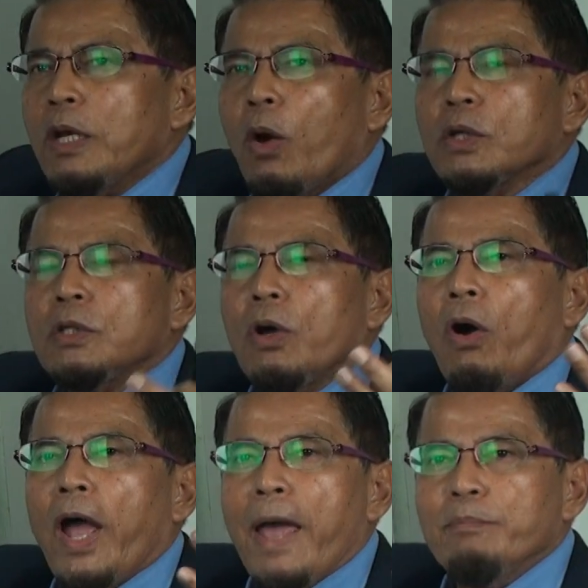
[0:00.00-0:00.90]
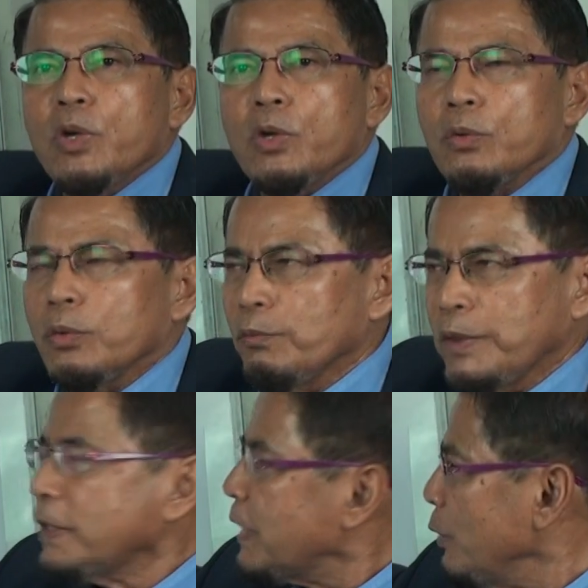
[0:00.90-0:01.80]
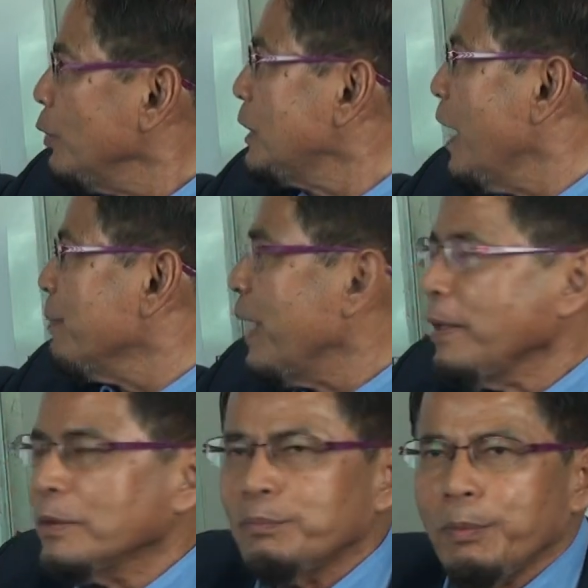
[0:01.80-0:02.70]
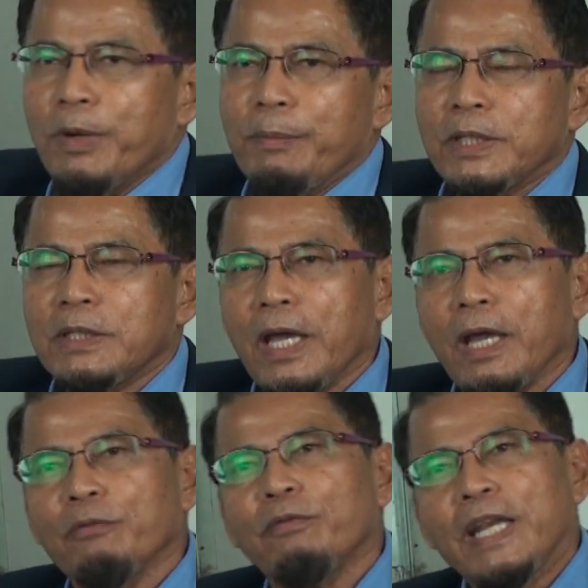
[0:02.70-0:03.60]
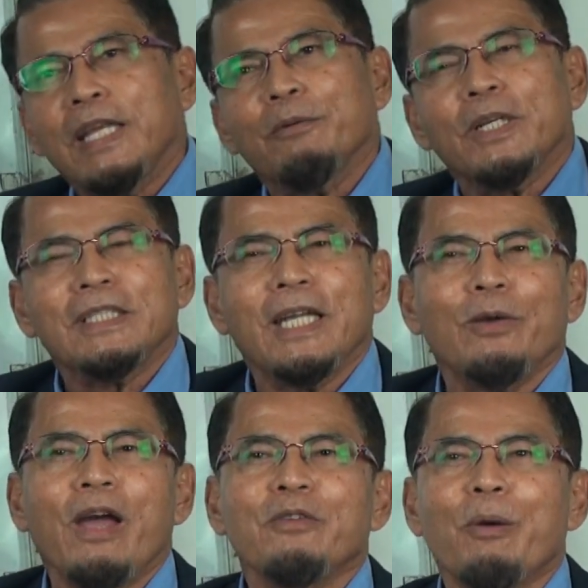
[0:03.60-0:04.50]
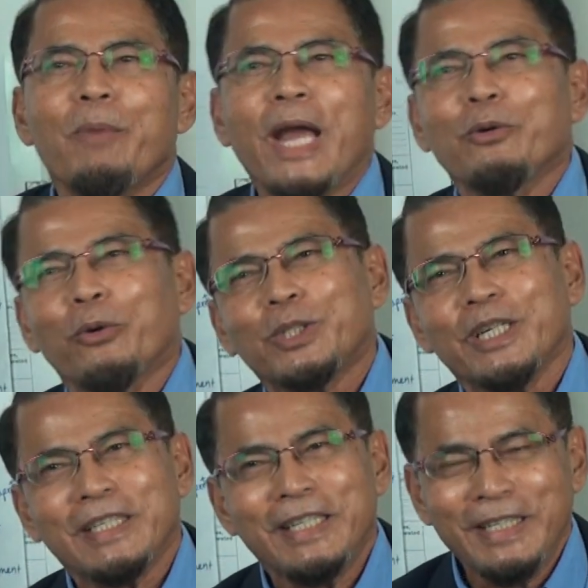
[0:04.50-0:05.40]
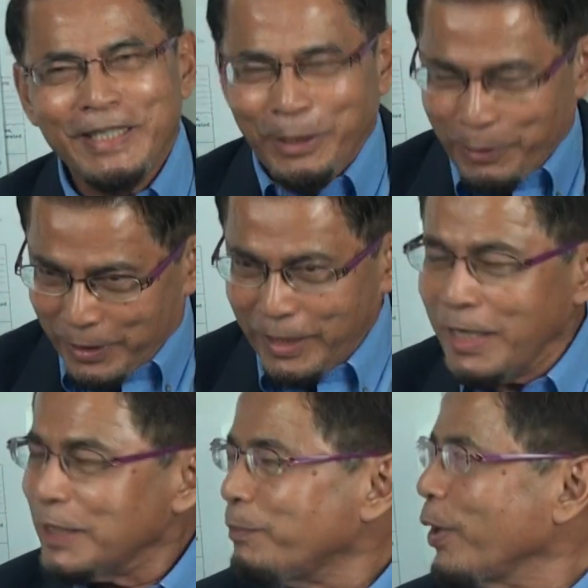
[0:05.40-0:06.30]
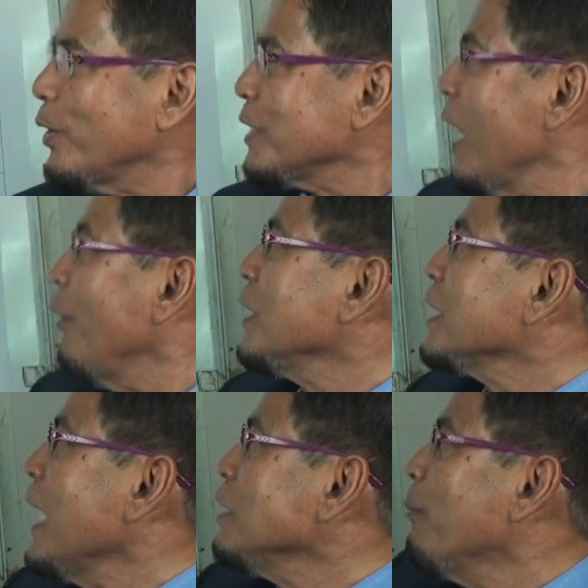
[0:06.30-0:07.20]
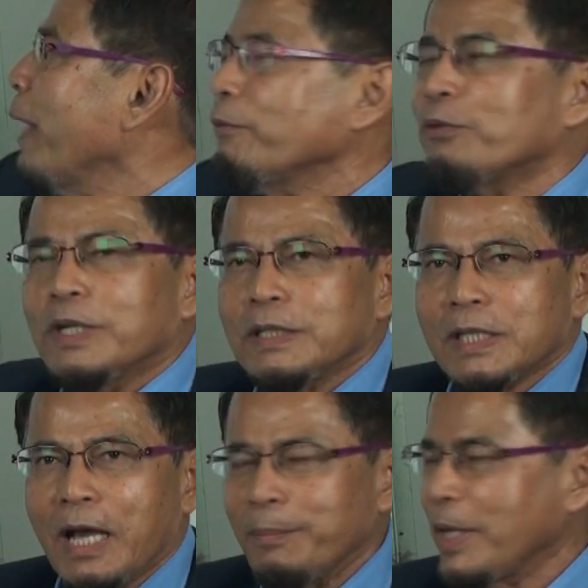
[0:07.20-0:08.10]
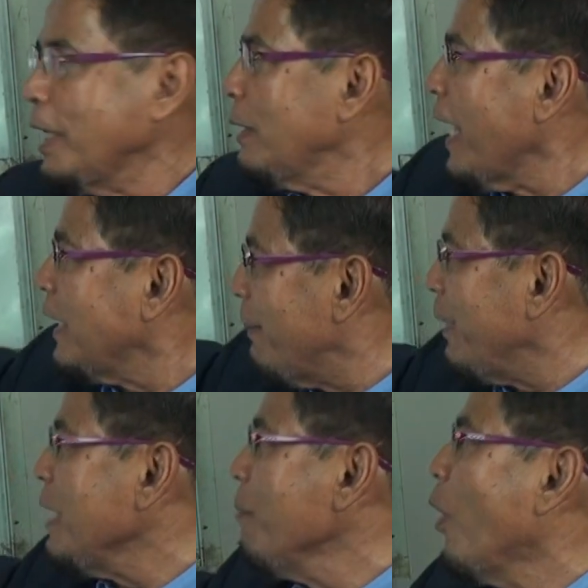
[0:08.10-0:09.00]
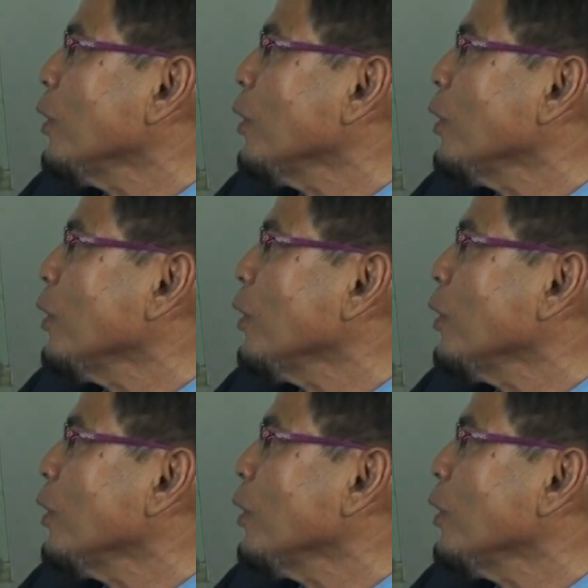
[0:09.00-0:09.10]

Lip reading: of your MQ, which is a new term. People may say, hey, funny, what is that? You have your mind quotient. It is, because now the science of mindfulness is coming in, and there are many more